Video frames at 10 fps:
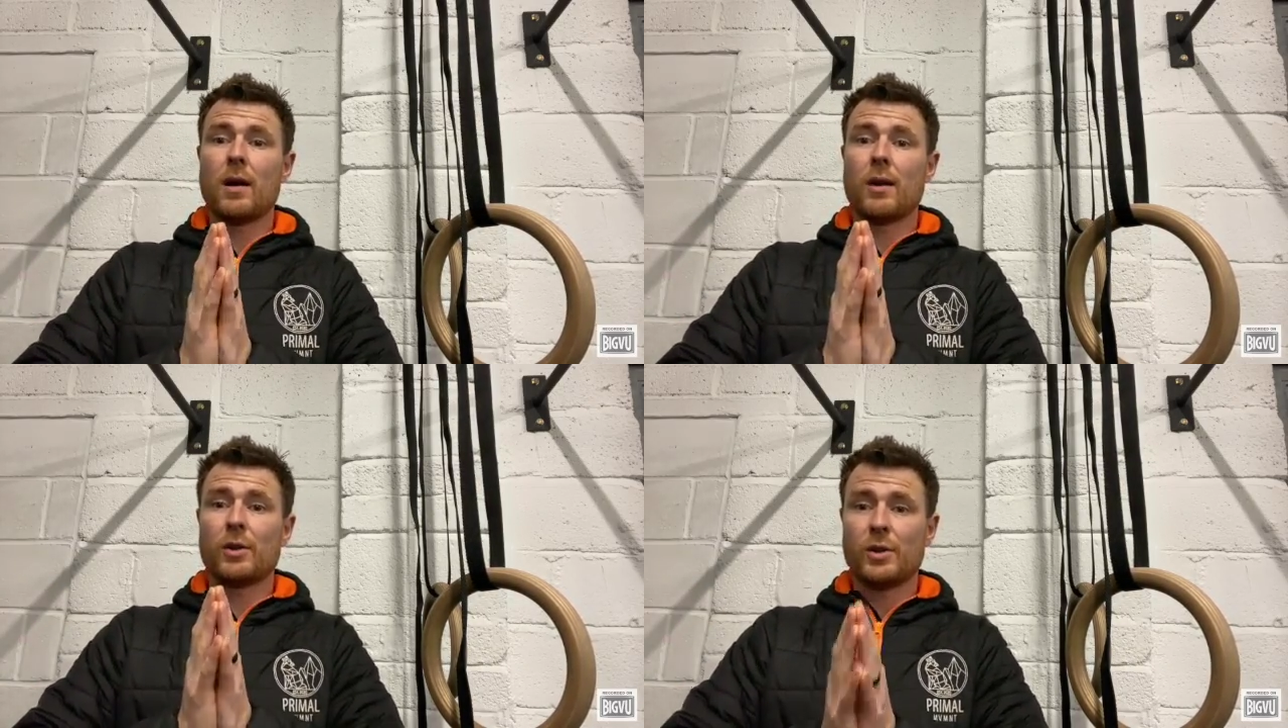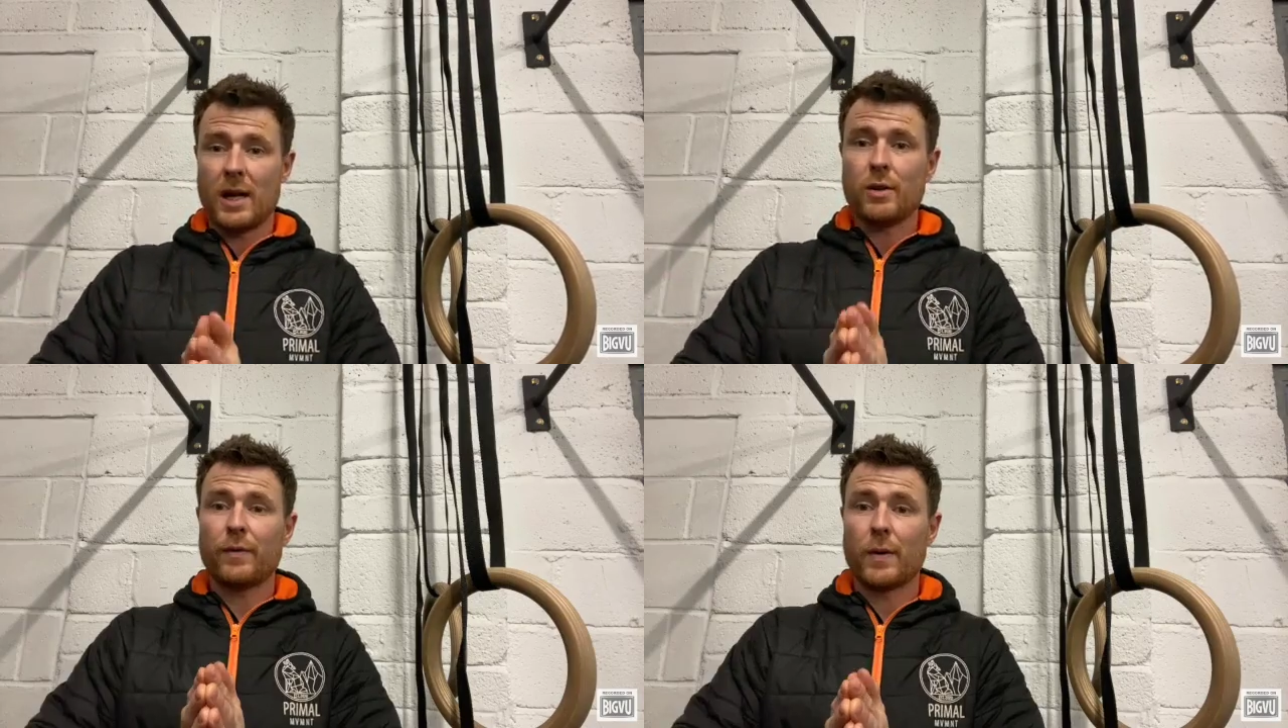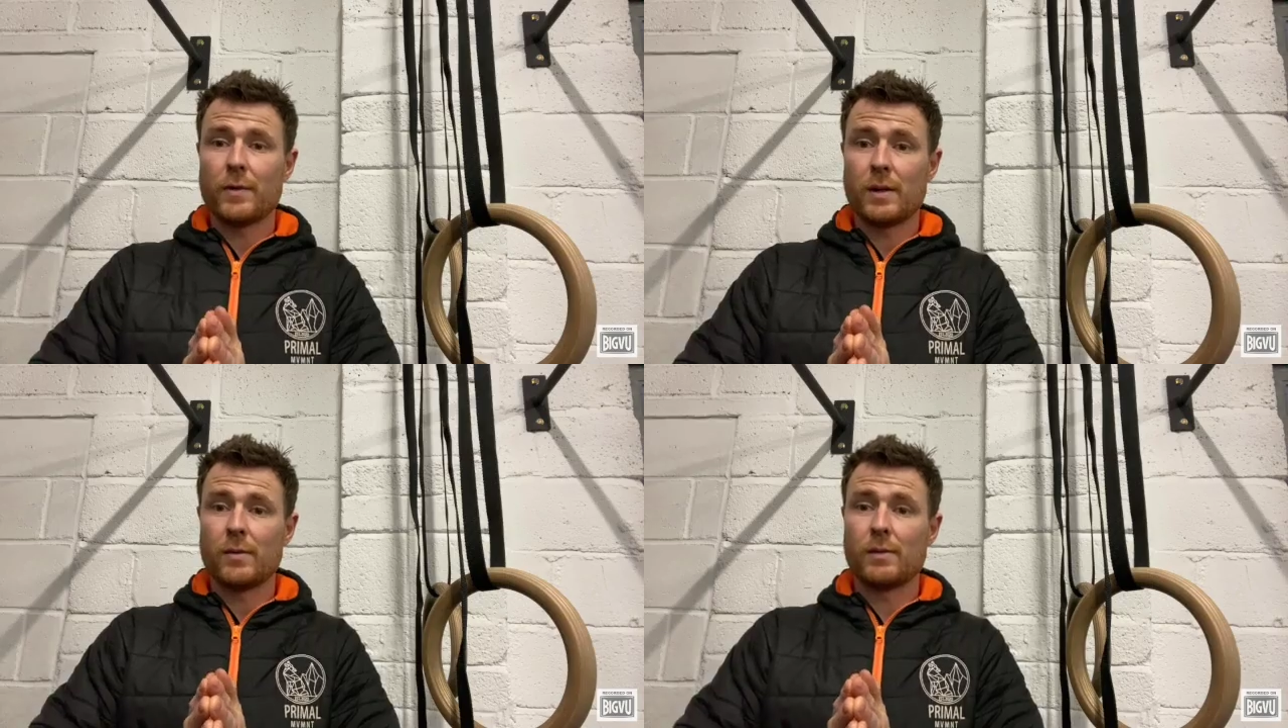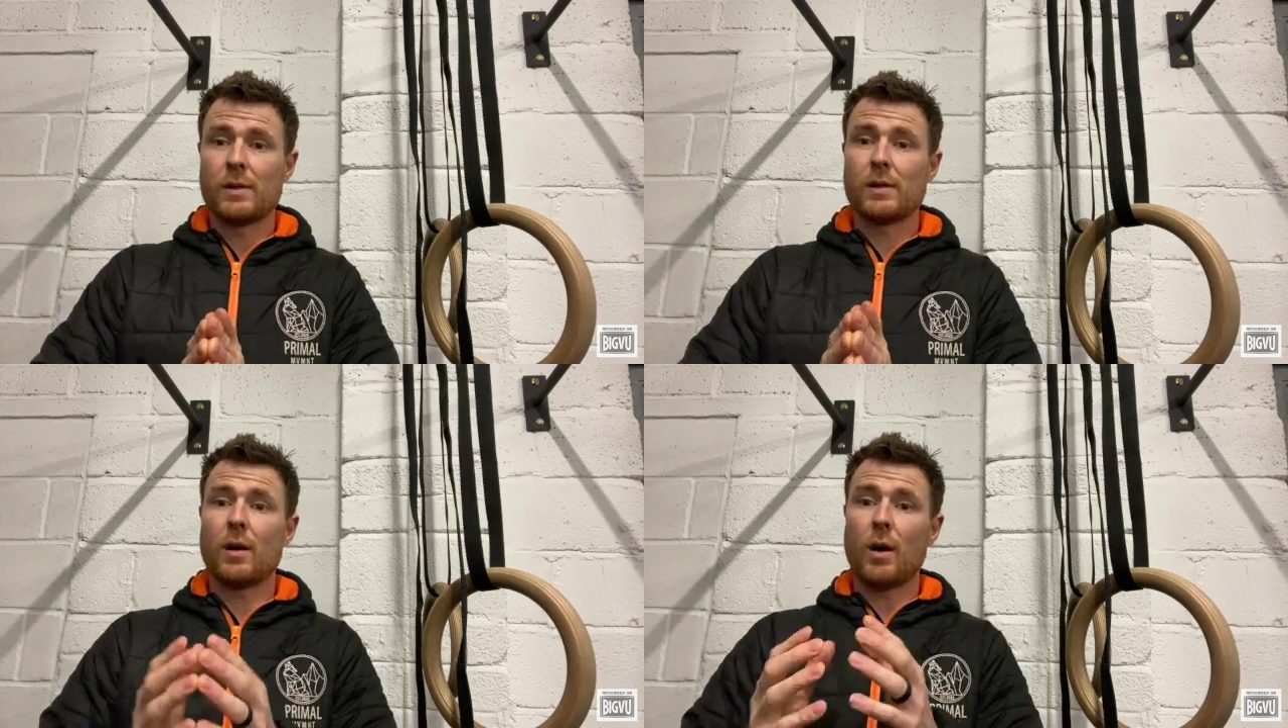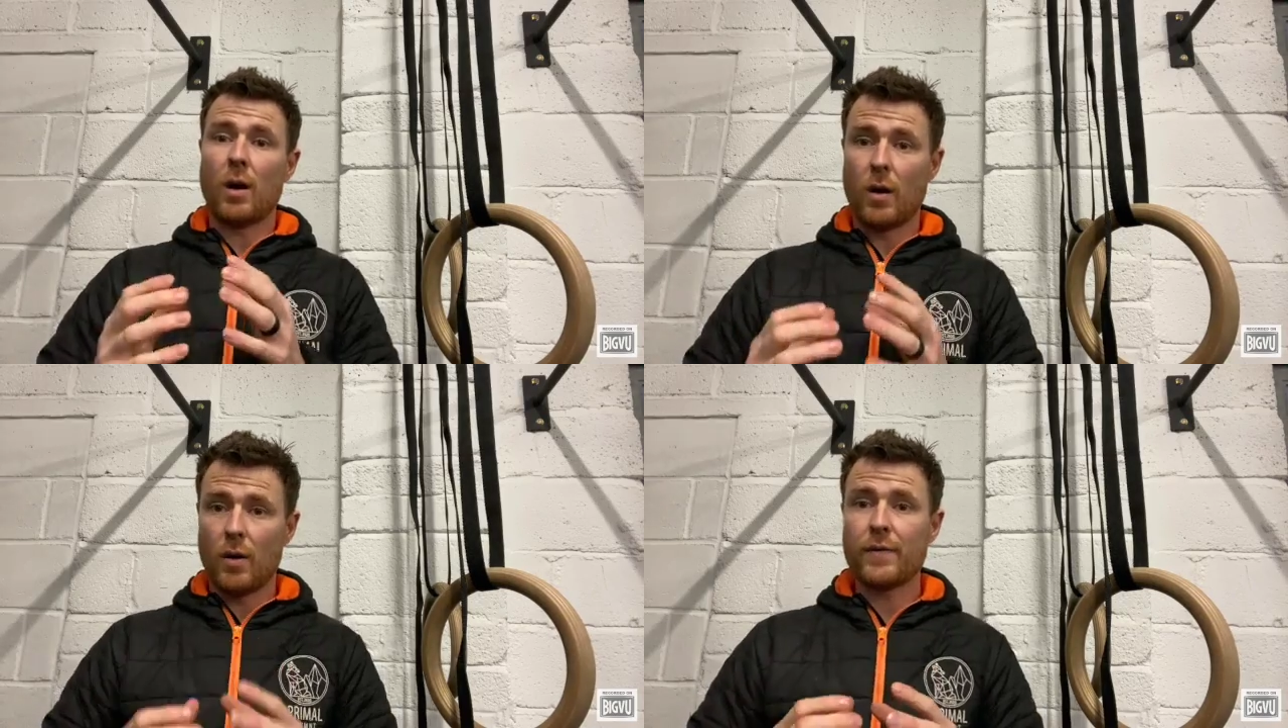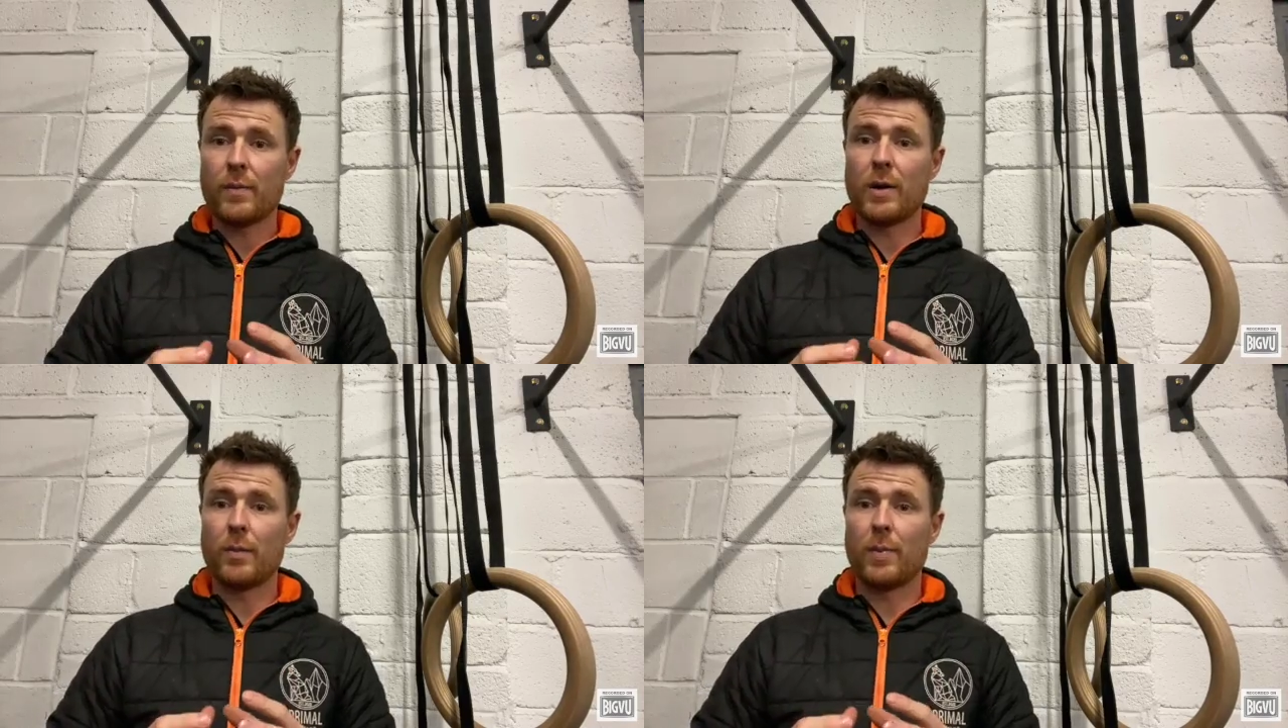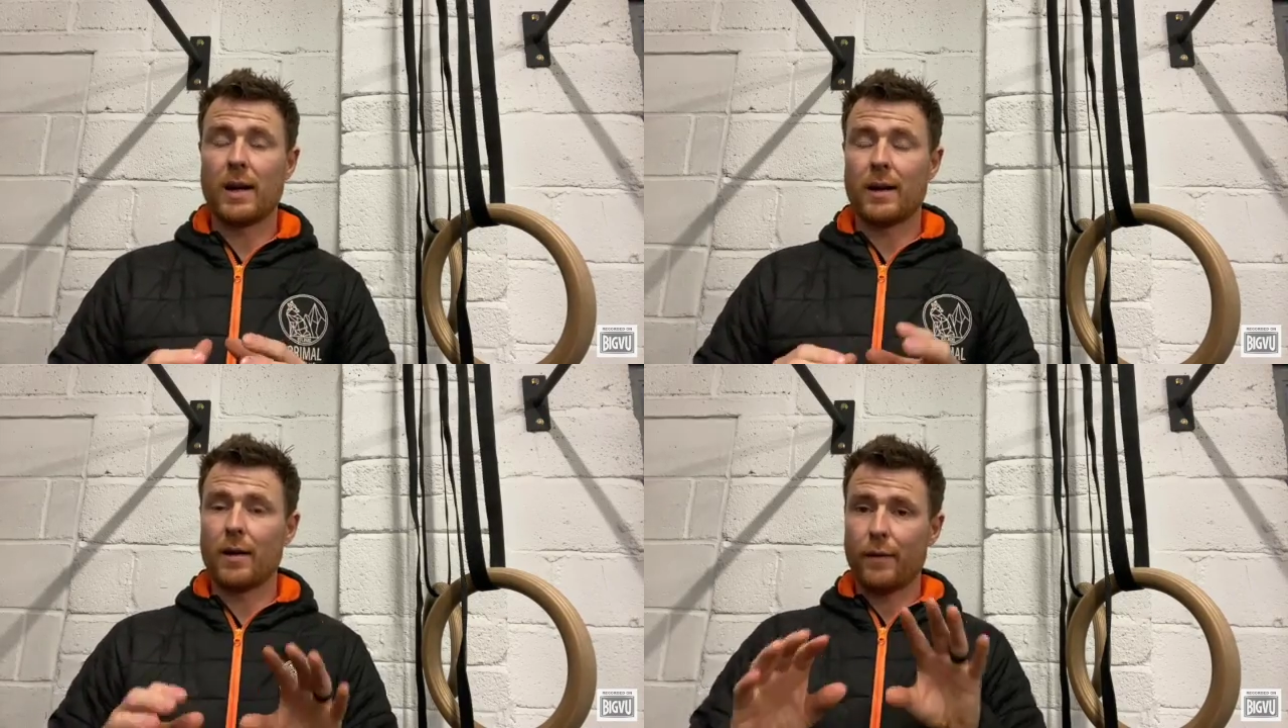share your photos of your meal planner